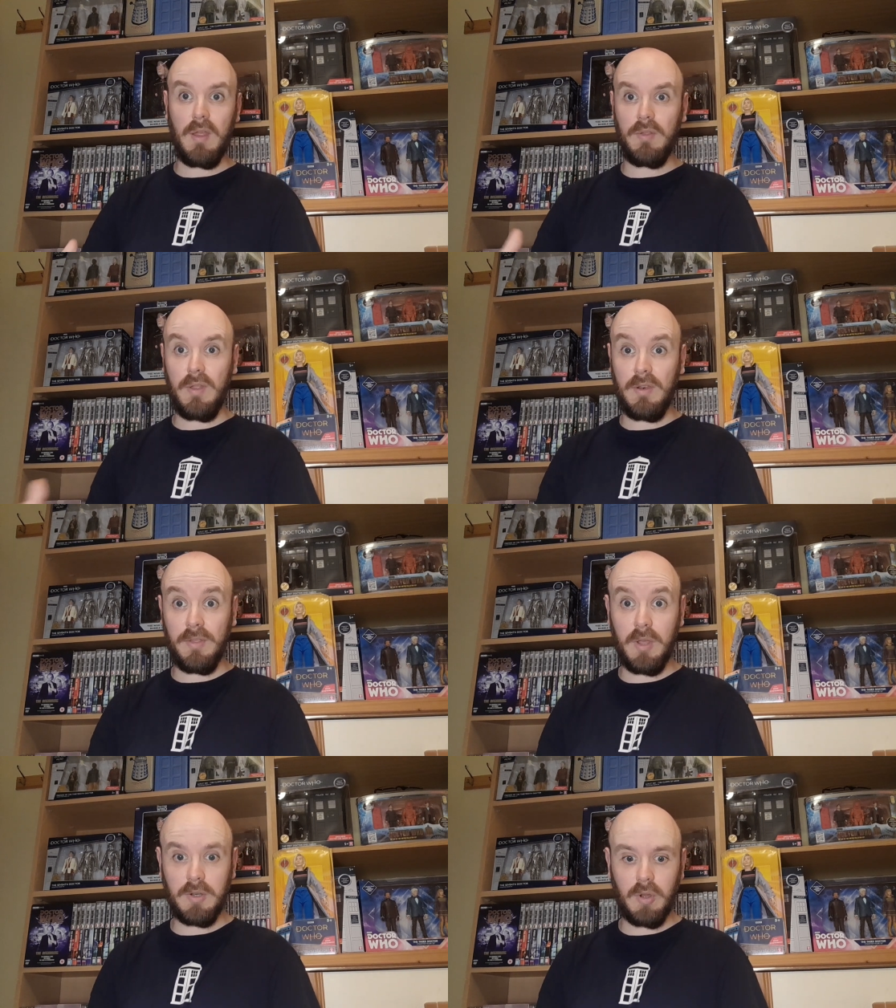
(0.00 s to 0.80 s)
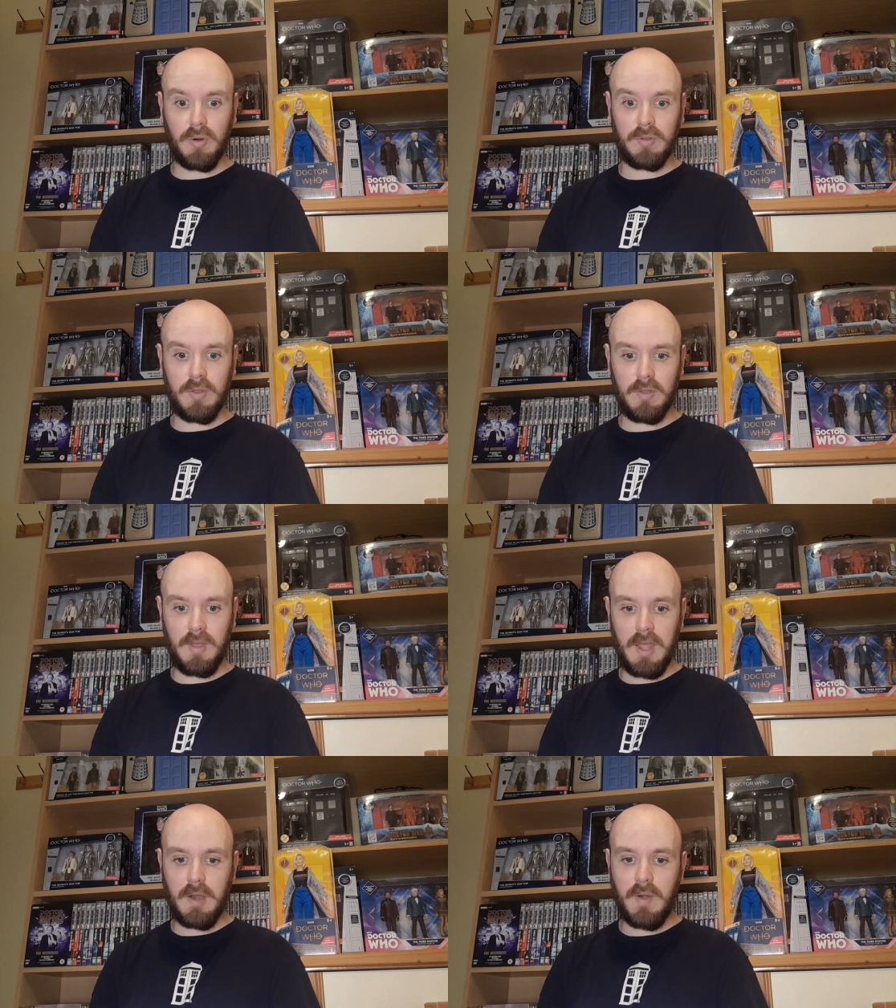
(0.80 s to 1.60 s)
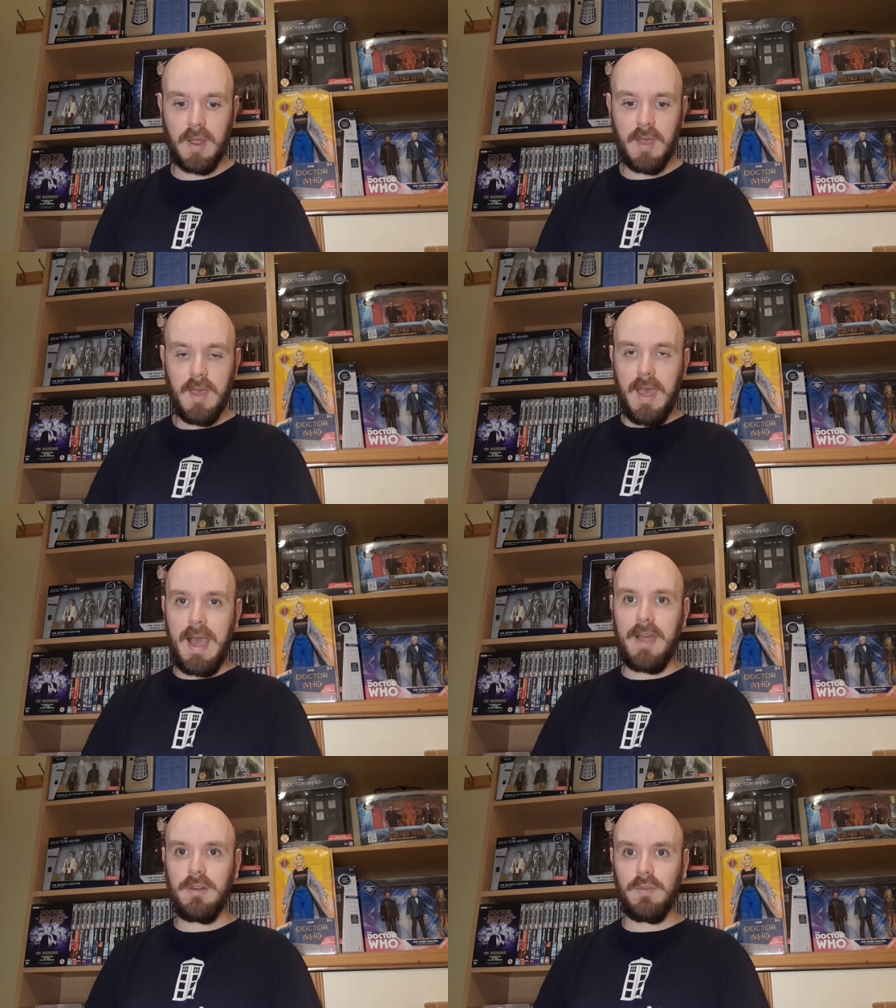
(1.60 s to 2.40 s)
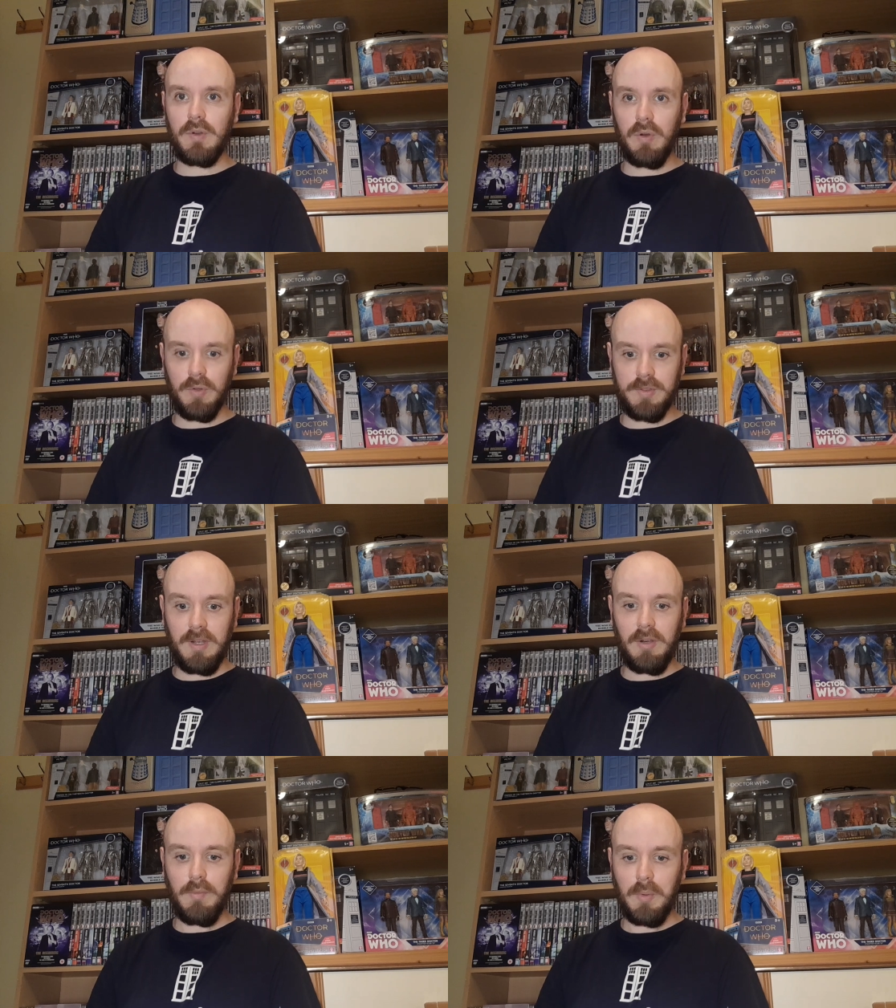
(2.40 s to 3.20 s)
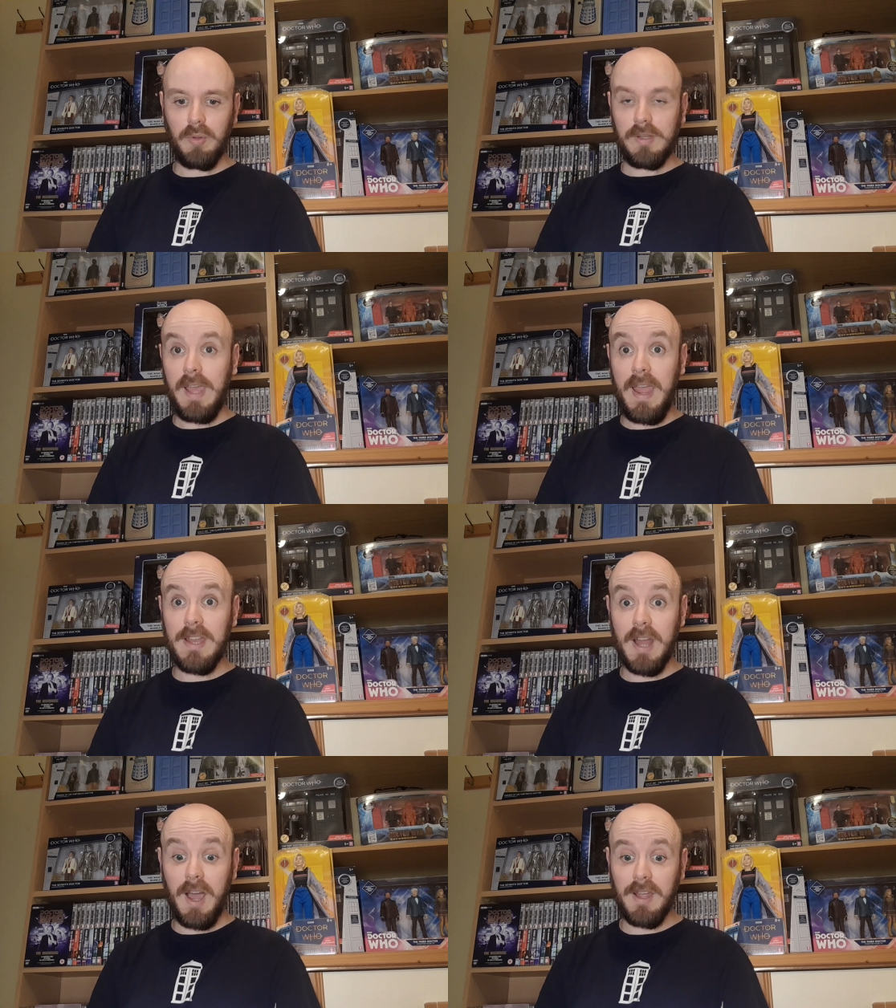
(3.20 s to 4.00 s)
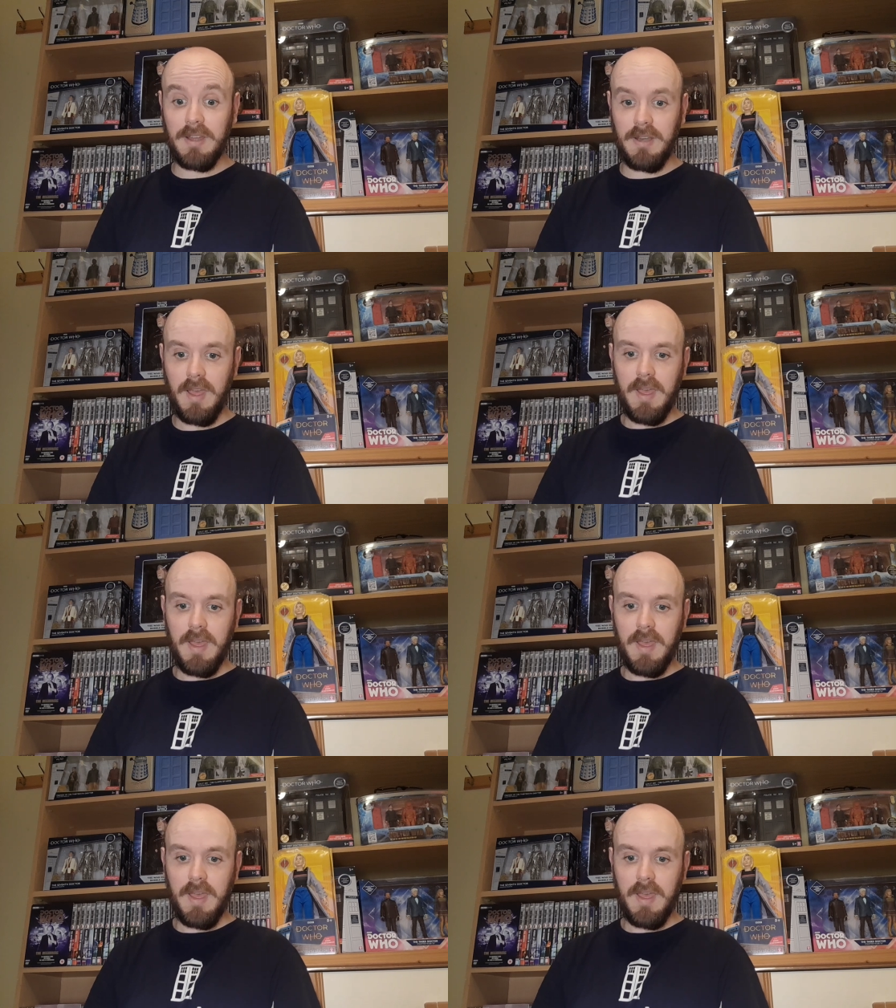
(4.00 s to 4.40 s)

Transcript: in the Third Doctor era, and of course the lovable K9.